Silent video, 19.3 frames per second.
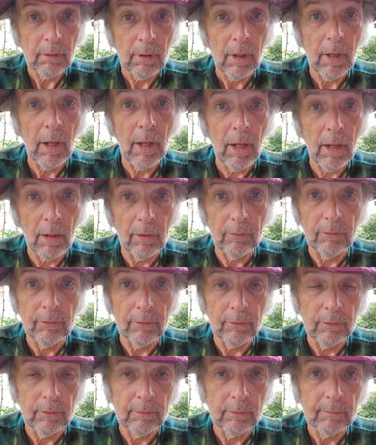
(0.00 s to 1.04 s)
And
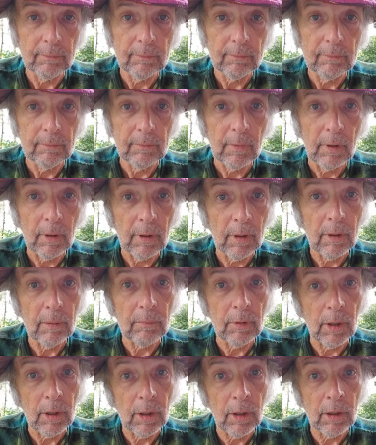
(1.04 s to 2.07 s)
I'm
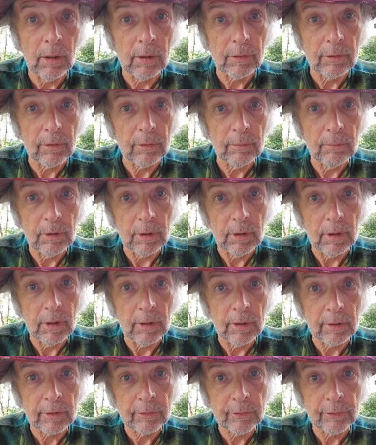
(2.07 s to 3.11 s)
hot to be
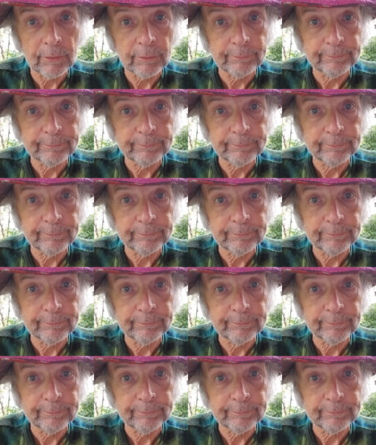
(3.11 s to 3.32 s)
licked.